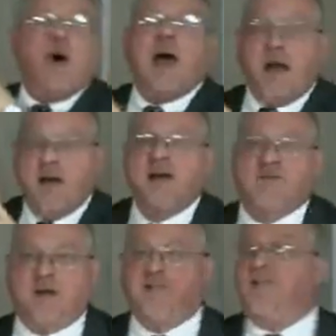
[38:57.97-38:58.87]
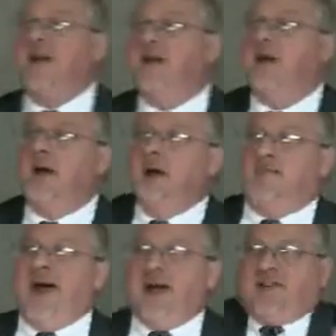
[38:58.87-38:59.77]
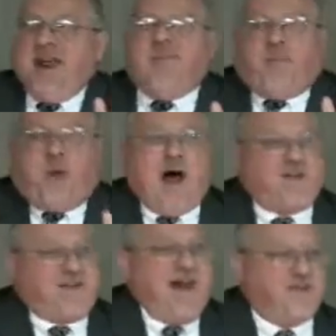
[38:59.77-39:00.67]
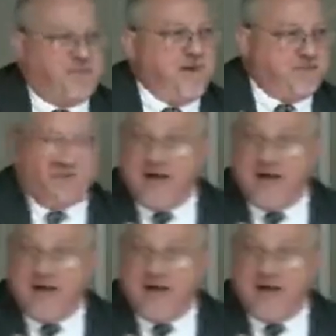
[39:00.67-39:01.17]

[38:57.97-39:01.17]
away. Something that is in the process, but